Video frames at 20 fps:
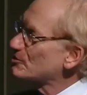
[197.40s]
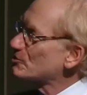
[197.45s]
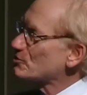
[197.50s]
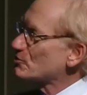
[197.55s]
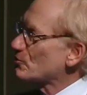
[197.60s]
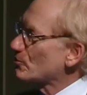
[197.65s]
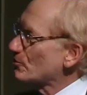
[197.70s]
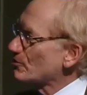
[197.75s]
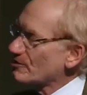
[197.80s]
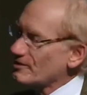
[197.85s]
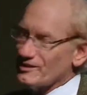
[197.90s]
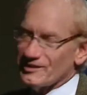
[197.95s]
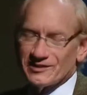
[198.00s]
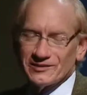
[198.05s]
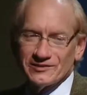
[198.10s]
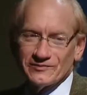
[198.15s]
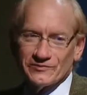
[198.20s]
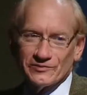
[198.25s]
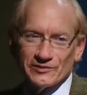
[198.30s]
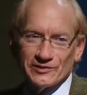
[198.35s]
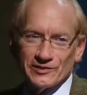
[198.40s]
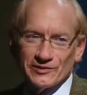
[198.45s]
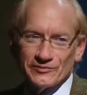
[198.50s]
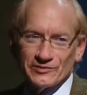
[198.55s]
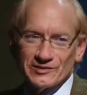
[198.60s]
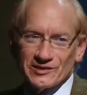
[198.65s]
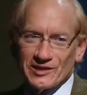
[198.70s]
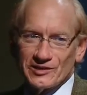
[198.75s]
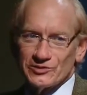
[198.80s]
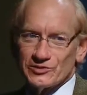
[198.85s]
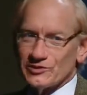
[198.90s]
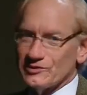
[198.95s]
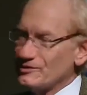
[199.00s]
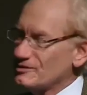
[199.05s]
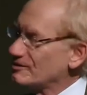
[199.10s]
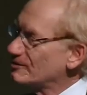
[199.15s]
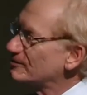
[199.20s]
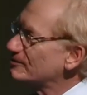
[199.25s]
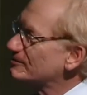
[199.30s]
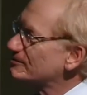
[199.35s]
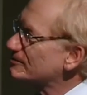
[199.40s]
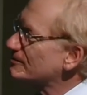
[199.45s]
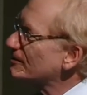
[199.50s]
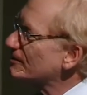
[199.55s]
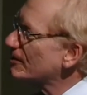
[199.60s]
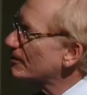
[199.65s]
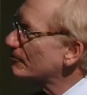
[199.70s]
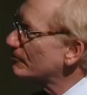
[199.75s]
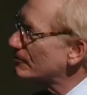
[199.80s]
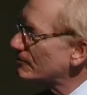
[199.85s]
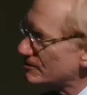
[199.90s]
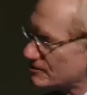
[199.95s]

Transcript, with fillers: this story and for the invitation to, to give